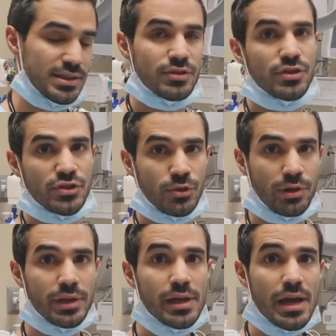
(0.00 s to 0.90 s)
listen to the
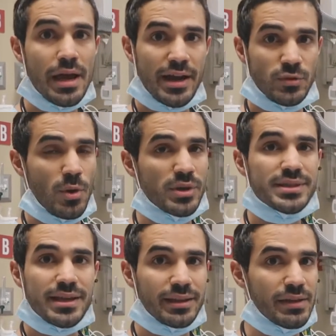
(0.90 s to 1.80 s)
story, because
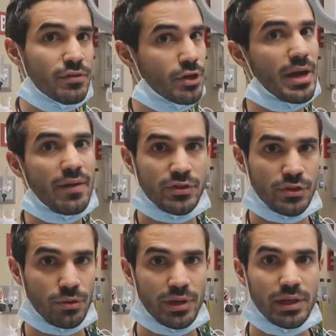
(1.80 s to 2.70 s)
once they leave, you don't have the
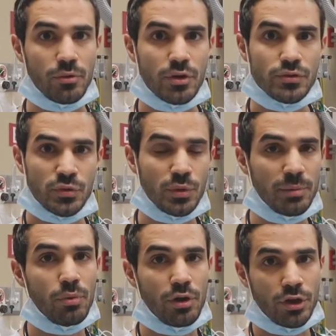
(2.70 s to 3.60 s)
story anymore. So it's
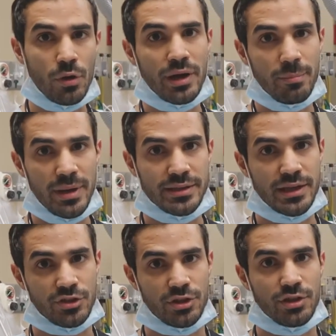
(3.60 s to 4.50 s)
really important you go ahead and pay
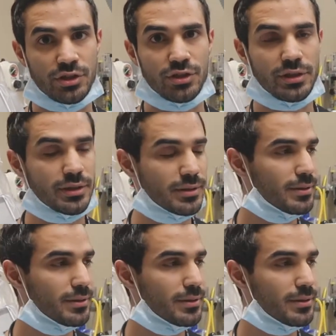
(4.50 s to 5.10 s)
attention initially.